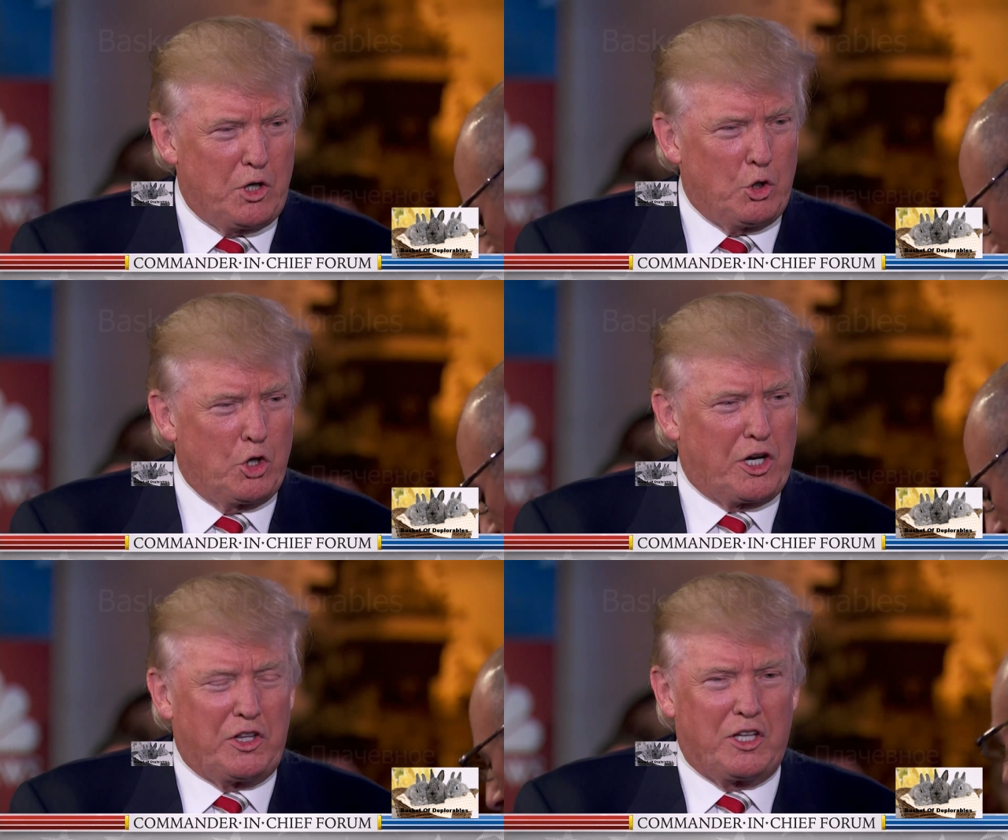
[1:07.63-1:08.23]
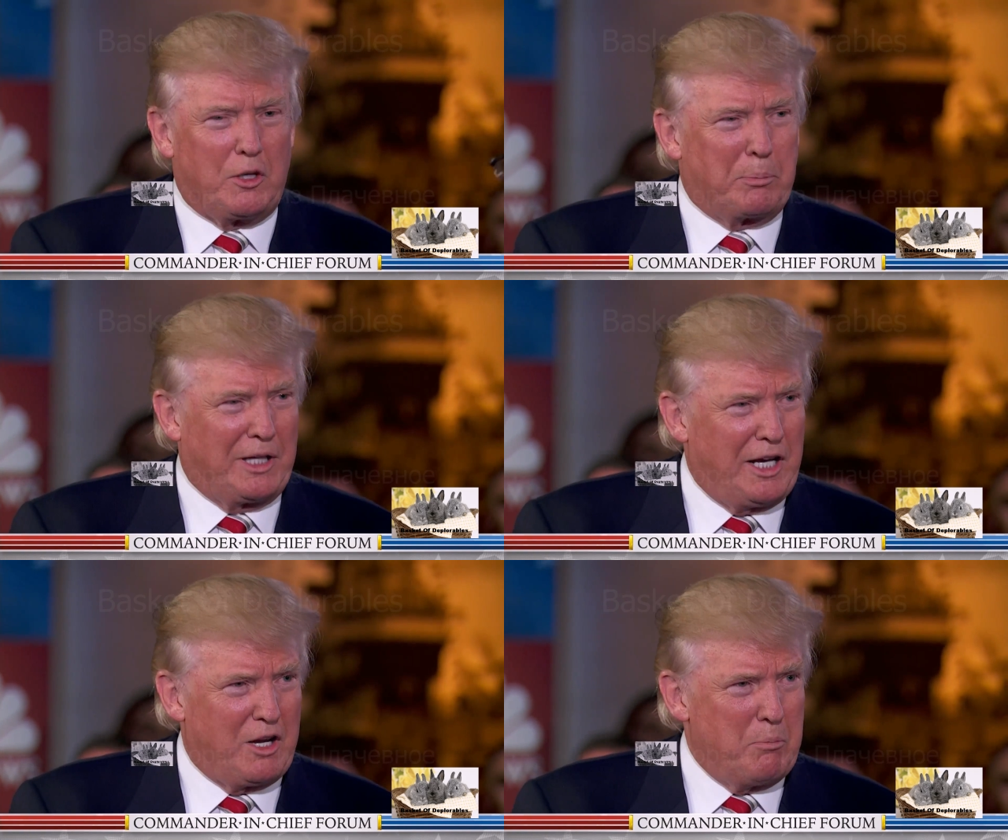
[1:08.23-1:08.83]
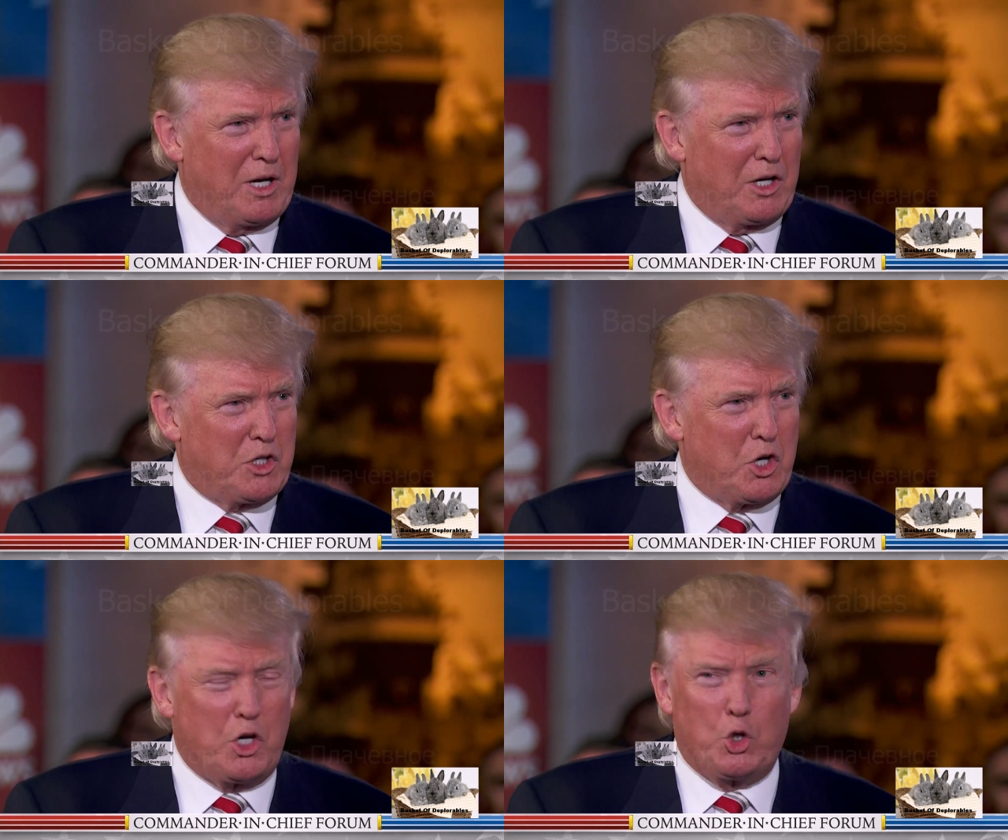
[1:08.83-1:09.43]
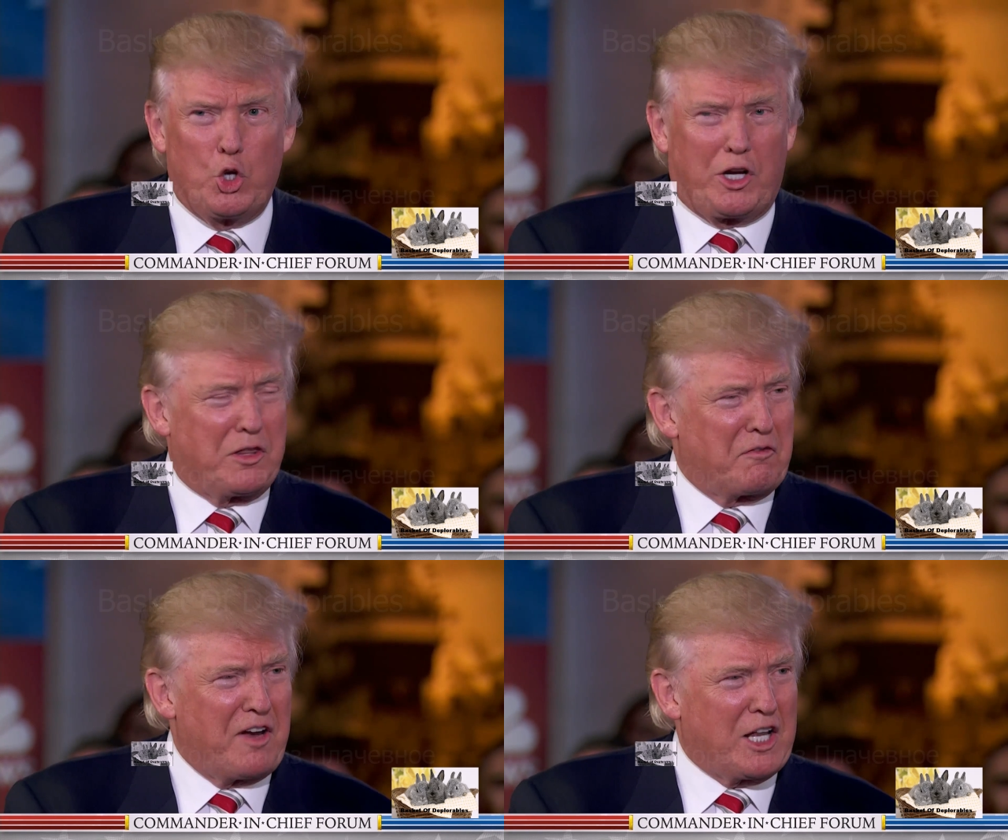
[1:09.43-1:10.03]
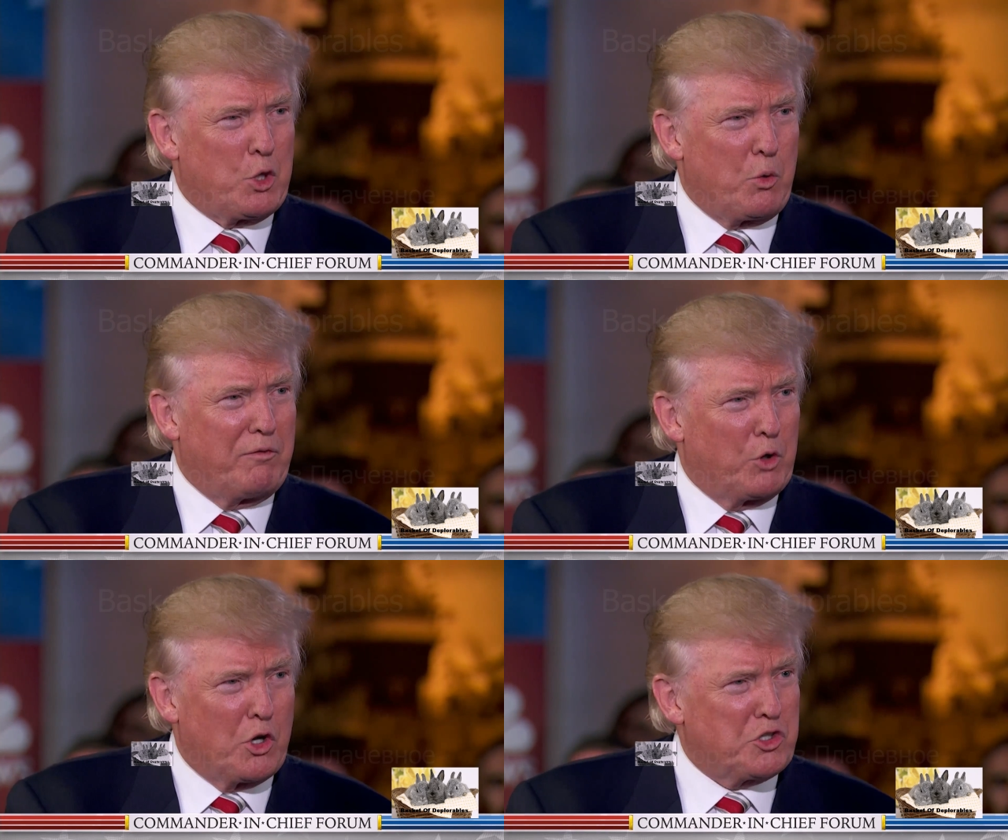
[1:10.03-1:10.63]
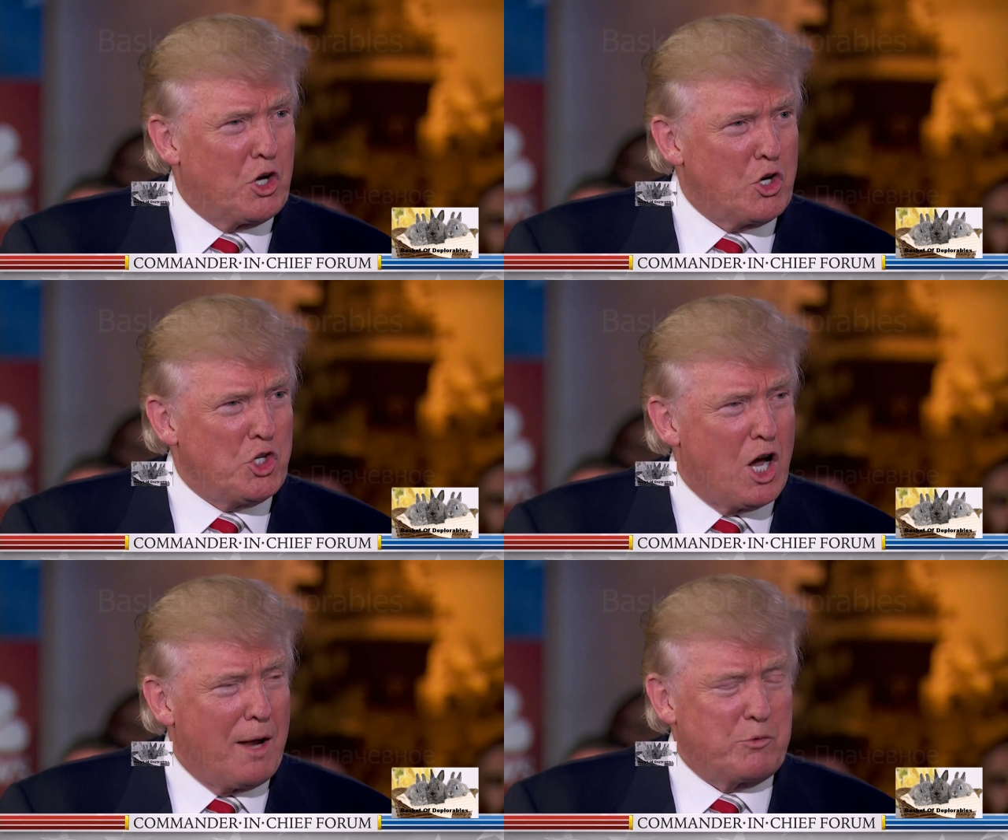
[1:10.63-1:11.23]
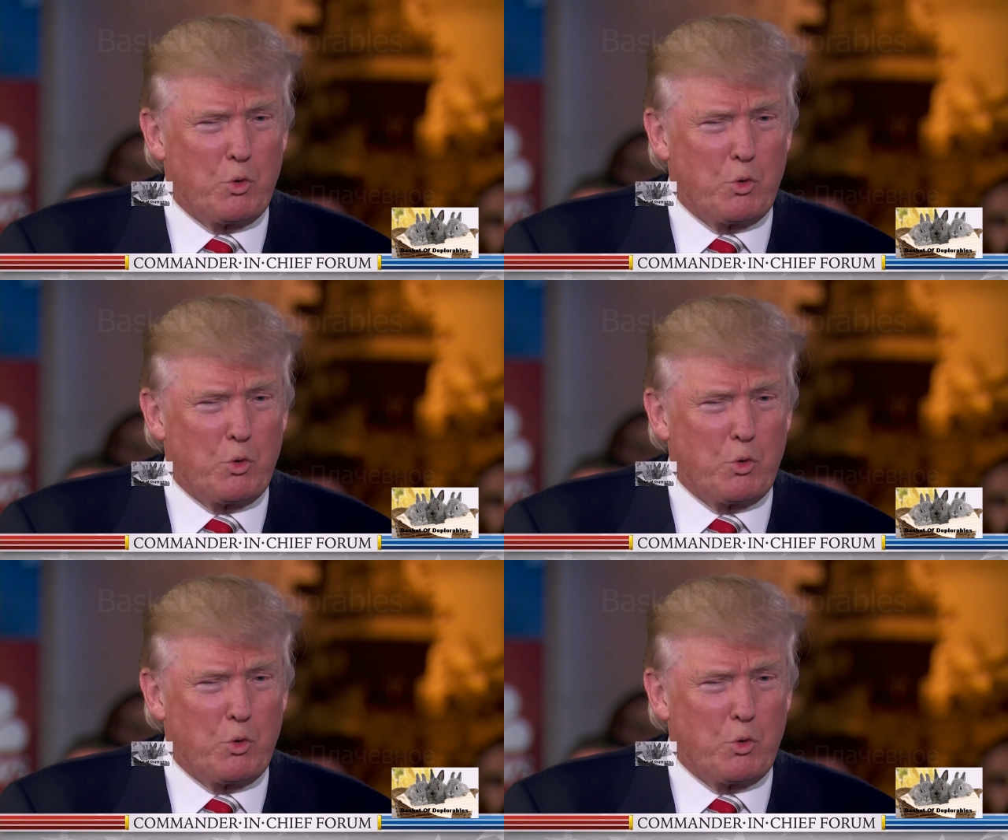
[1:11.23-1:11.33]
You look at the depleted military. You look at the fact that we've lost our jobs.